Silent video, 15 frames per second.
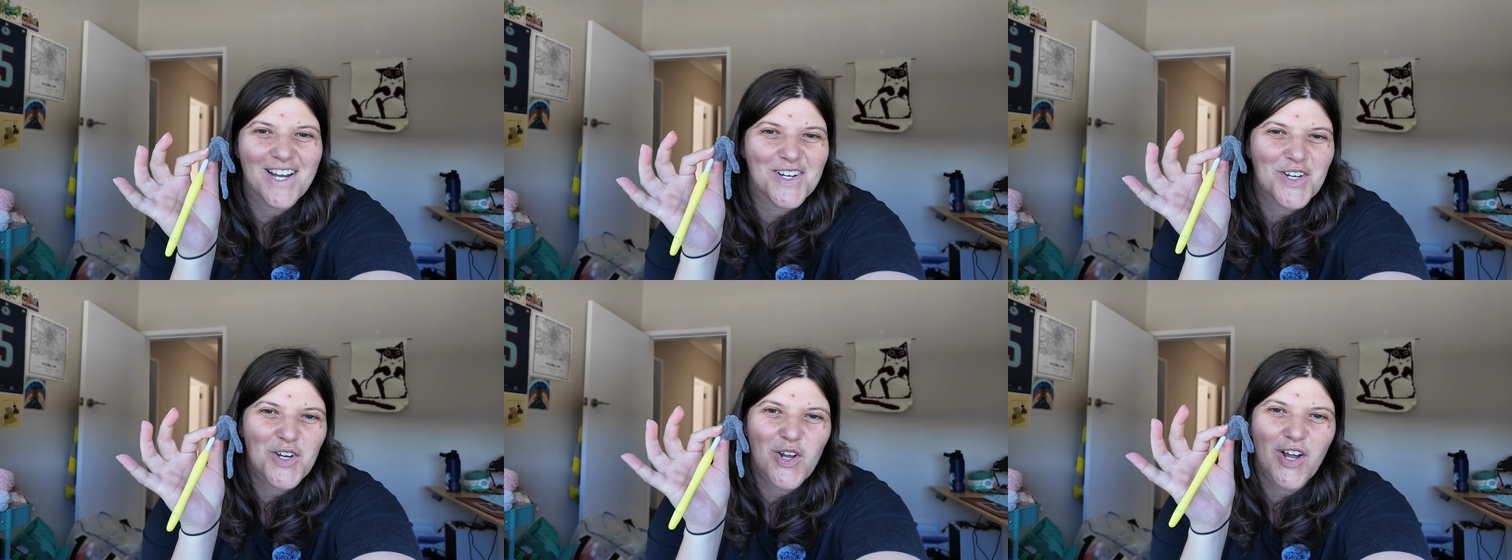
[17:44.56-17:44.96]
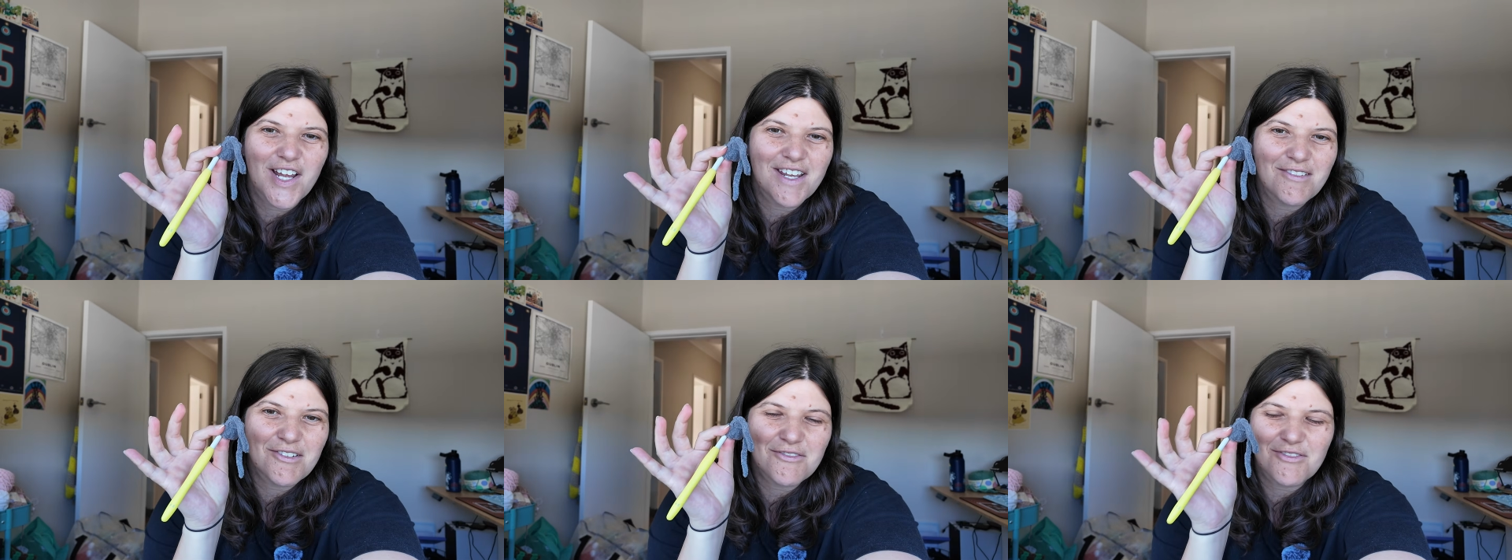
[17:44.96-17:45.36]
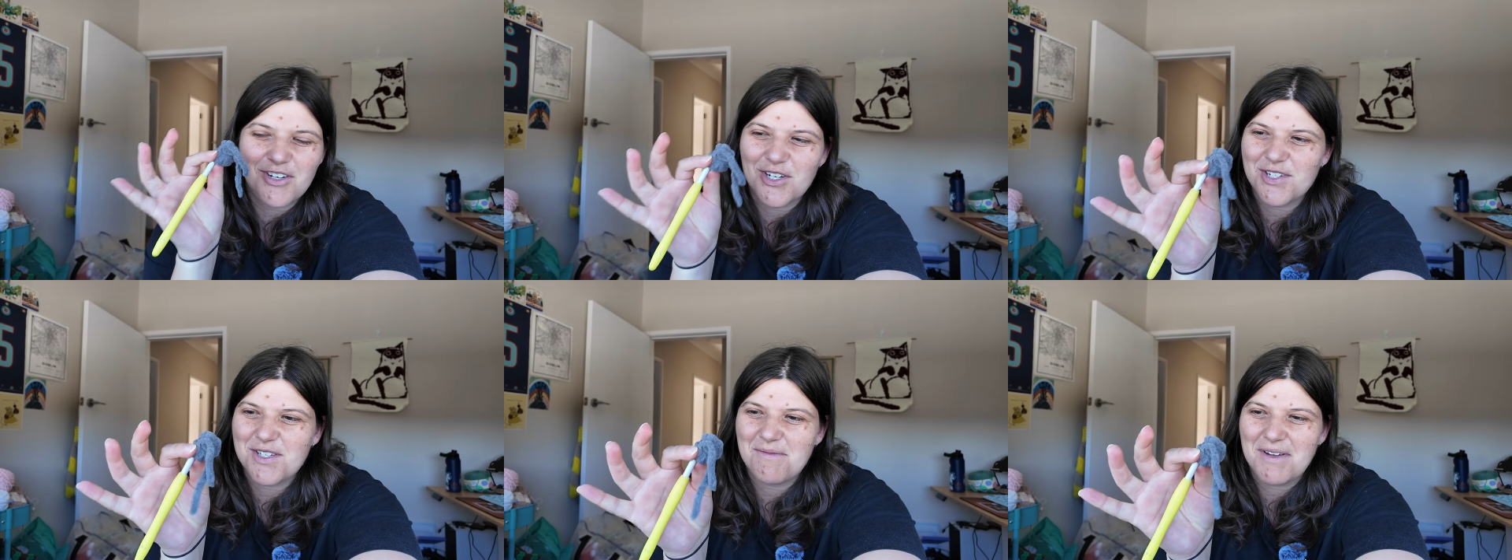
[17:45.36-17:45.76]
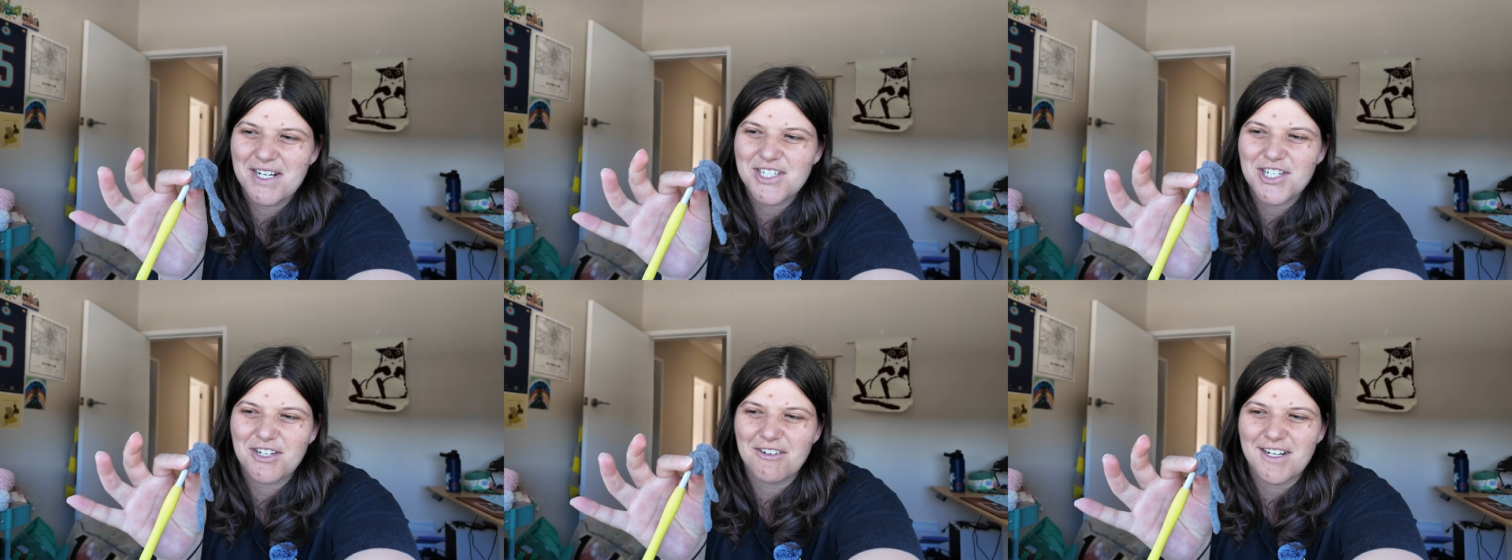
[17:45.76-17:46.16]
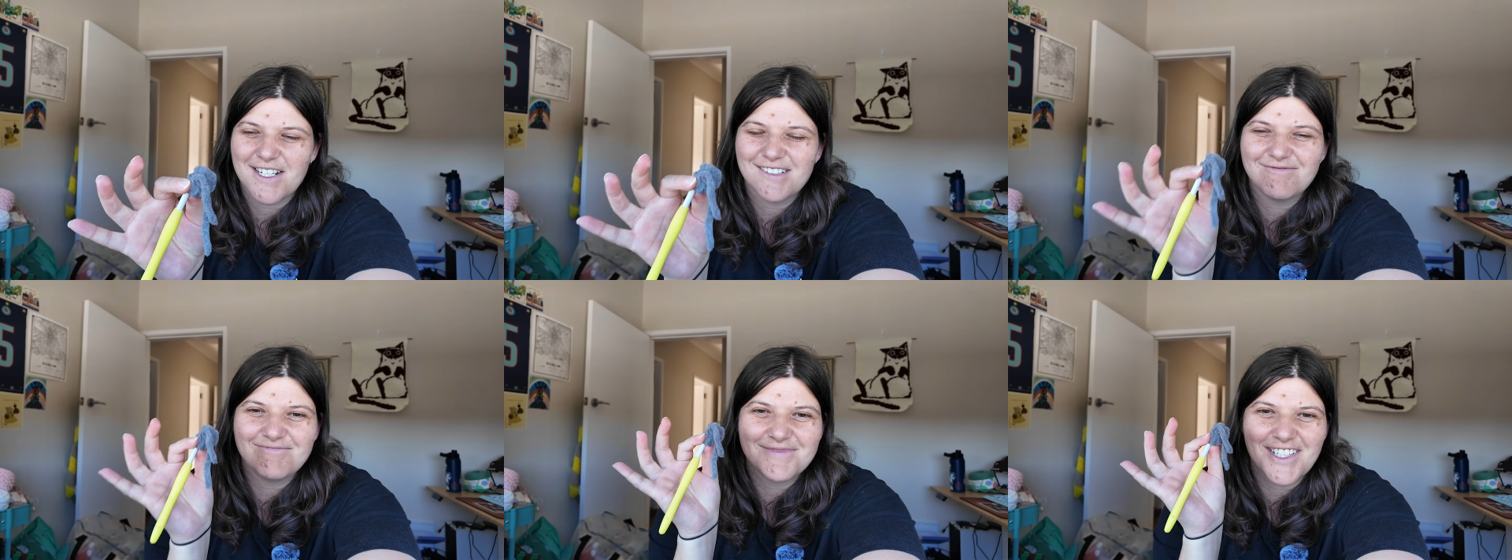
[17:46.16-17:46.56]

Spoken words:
I did not even finish the magic ring.